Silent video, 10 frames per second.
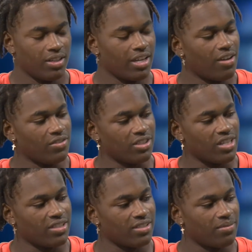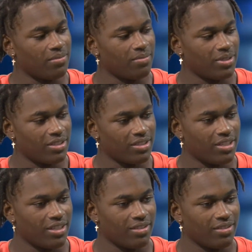Calvin Johnson, because
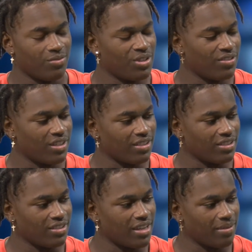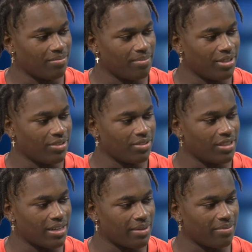we had the same build
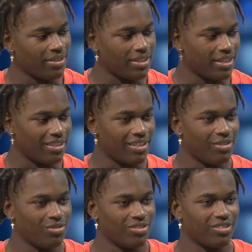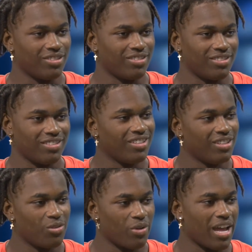type, and he was just
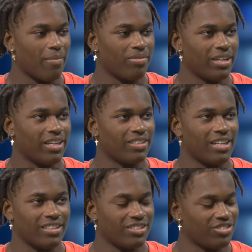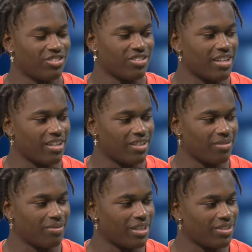the way I played. It's just like
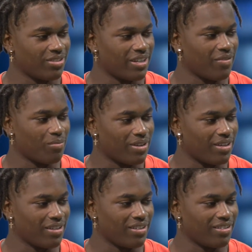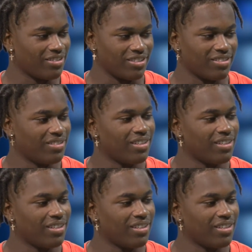him, catch on everybody, just